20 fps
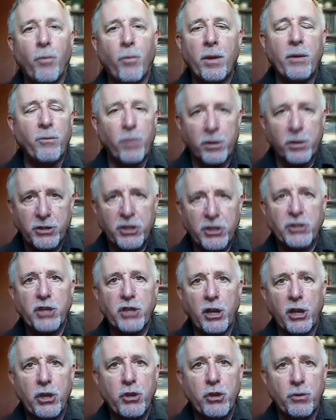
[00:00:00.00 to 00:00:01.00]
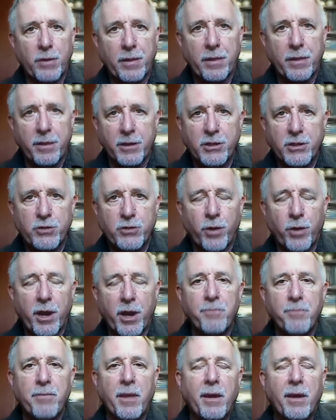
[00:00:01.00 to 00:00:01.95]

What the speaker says: We're just going to do it this way.